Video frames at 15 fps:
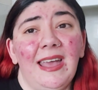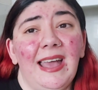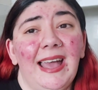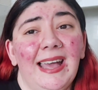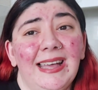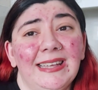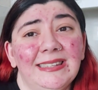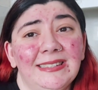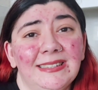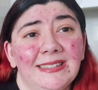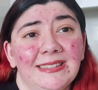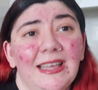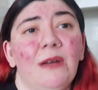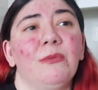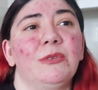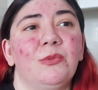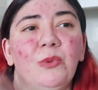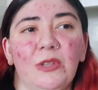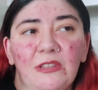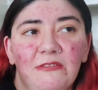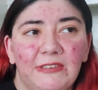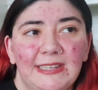and that was
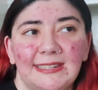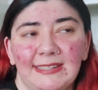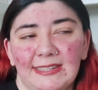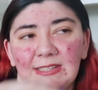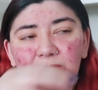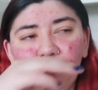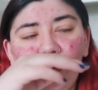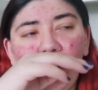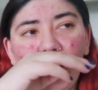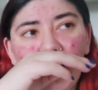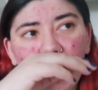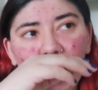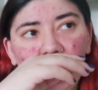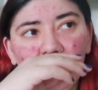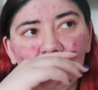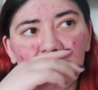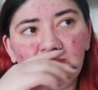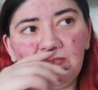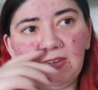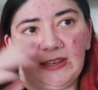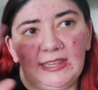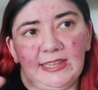one of the reasons why I was
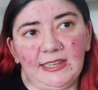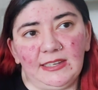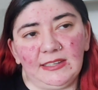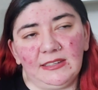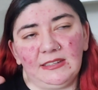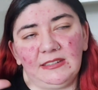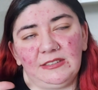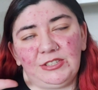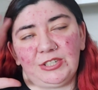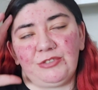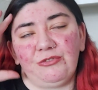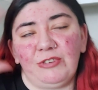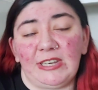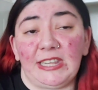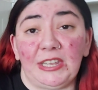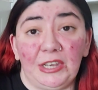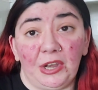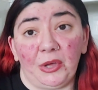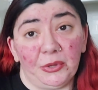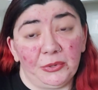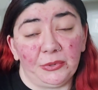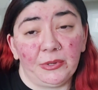feeling just really
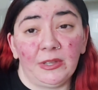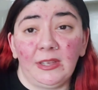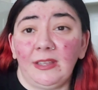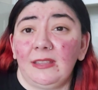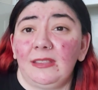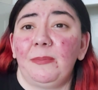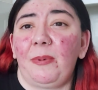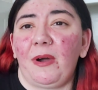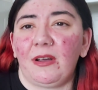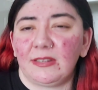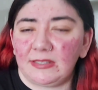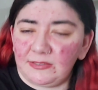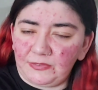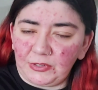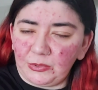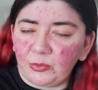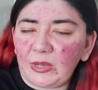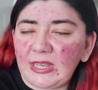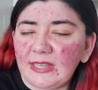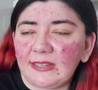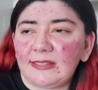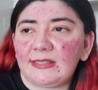low the past few
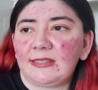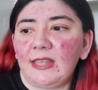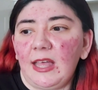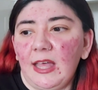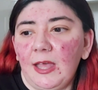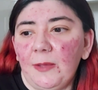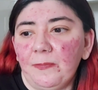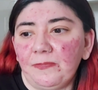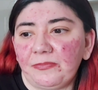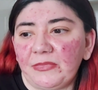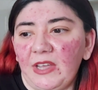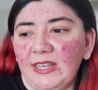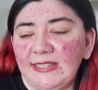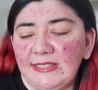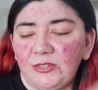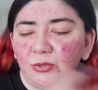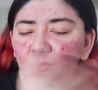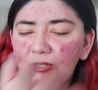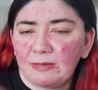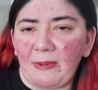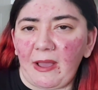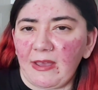weeks. I
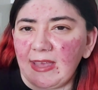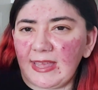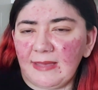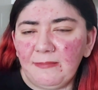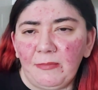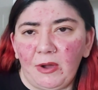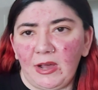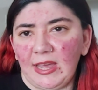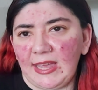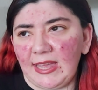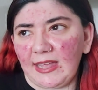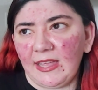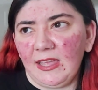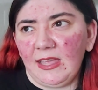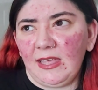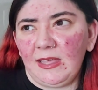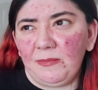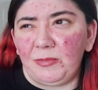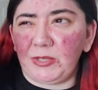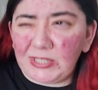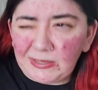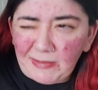talked about it in my
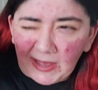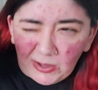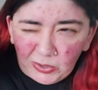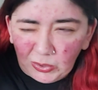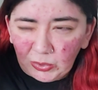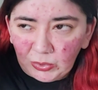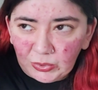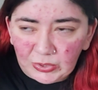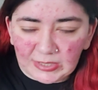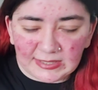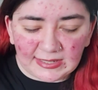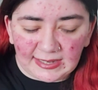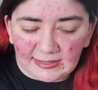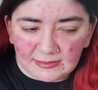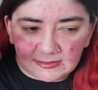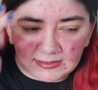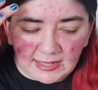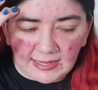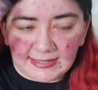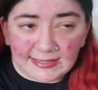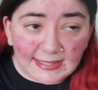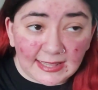Beauty Bay haul because I
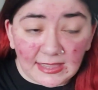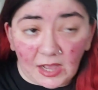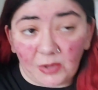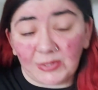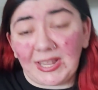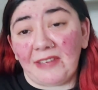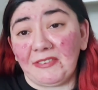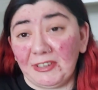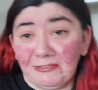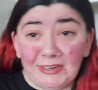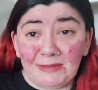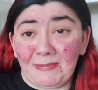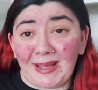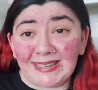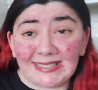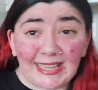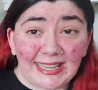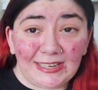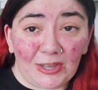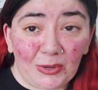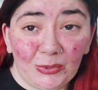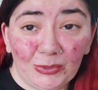said that I was having a really bad day
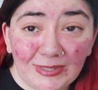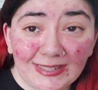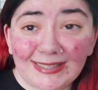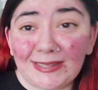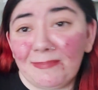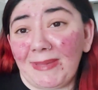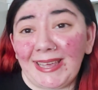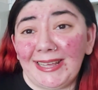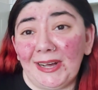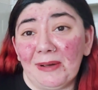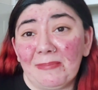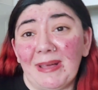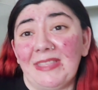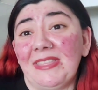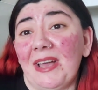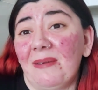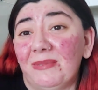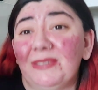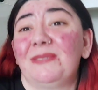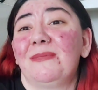and I ordered some makeup, and that was